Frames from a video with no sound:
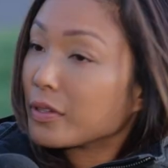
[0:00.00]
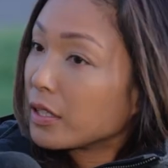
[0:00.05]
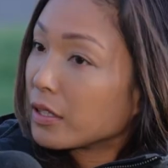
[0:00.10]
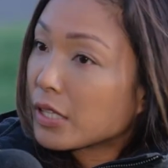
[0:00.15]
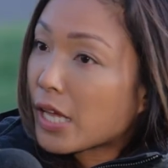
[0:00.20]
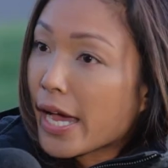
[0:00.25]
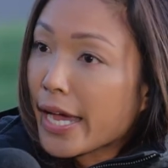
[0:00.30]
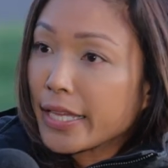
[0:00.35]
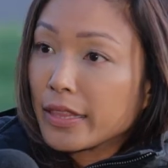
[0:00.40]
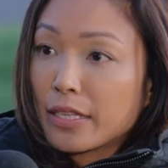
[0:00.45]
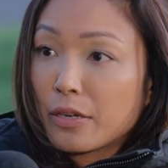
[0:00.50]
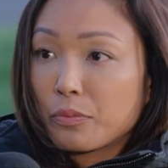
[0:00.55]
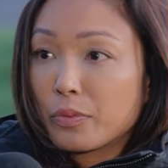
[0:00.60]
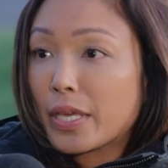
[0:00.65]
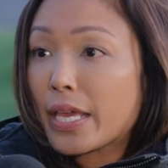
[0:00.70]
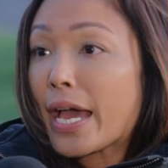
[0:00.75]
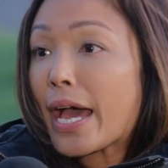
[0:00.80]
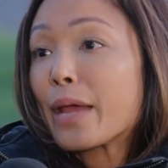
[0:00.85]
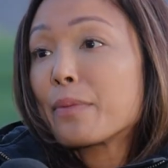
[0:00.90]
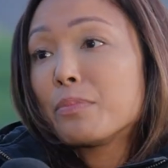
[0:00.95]
the line that we
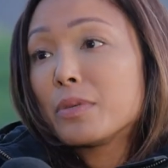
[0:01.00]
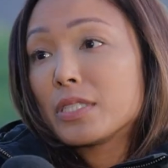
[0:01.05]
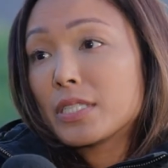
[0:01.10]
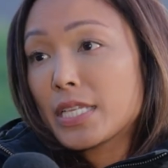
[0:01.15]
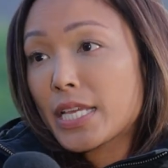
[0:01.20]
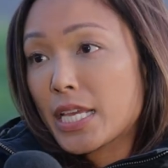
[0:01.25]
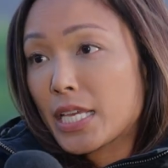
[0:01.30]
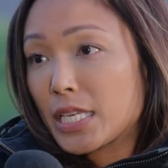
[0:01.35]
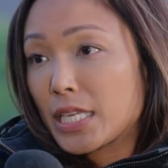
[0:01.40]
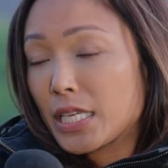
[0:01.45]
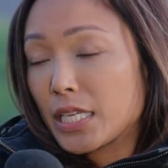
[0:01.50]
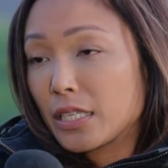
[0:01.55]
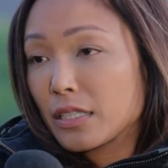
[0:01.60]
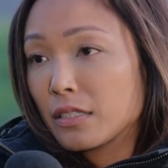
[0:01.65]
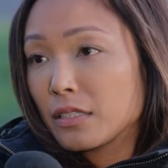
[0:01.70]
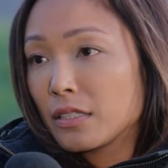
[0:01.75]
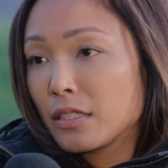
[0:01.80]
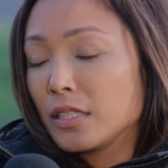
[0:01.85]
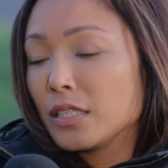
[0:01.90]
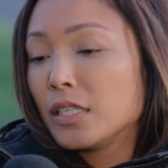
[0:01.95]
had been
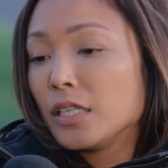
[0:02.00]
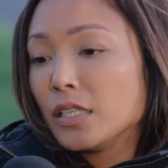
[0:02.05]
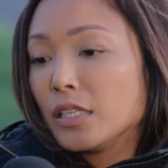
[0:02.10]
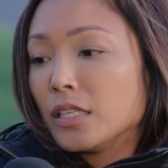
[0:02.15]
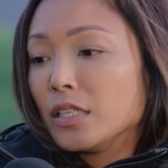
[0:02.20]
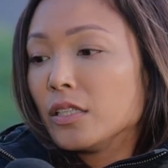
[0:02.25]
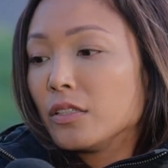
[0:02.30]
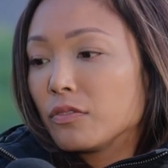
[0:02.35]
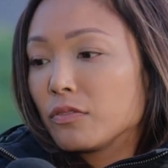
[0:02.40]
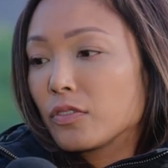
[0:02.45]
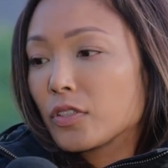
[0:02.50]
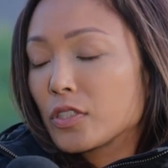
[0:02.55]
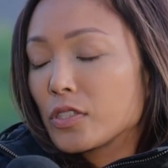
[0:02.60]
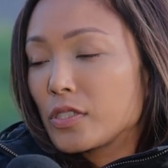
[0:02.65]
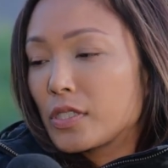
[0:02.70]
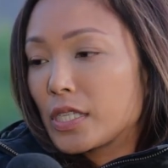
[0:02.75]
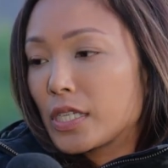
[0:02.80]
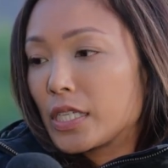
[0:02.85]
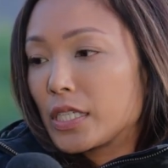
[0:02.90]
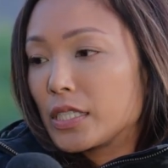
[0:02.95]
taking
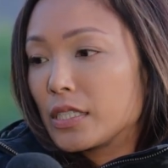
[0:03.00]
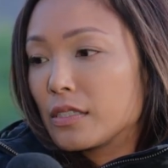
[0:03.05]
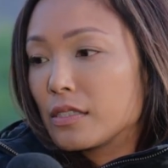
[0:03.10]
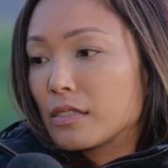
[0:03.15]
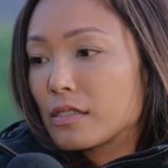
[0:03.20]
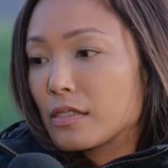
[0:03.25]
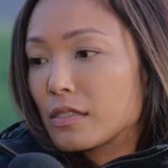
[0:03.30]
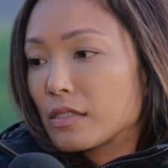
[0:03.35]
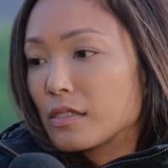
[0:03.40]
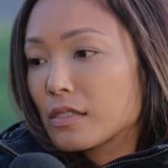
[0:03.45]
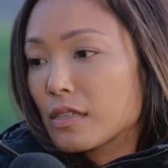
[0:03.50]
versus